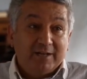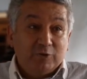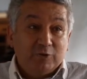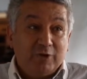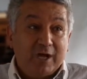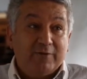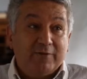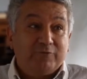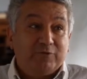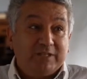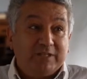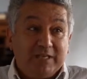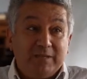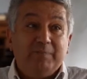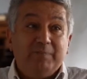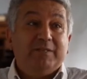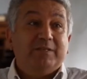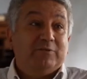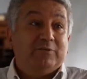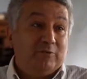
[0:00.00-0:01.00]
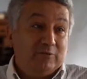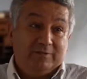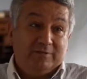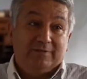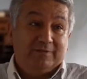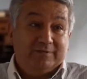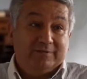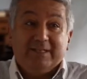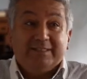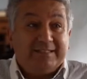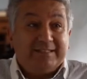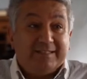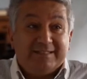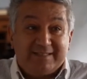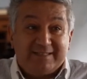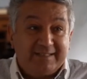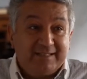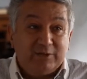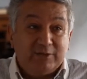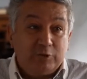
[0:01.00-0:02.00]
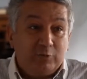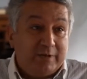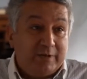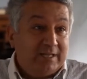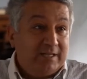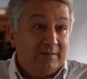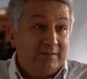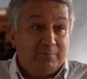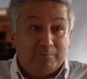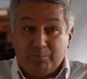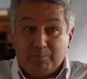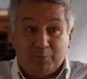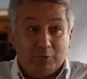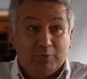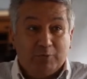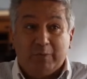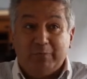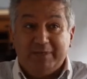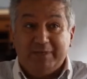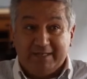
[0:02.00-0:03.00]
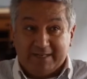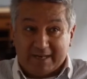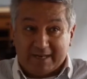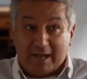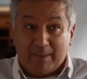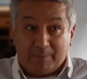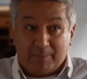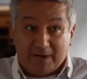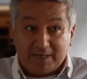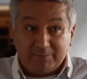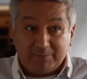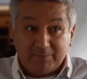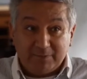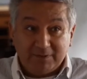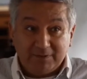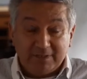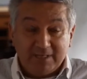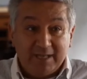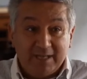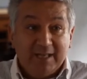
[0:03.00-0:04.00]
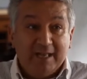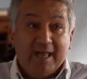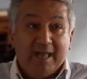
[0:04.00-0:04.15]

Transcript: you have to keep it not in a single dwelling, probably in an apartment.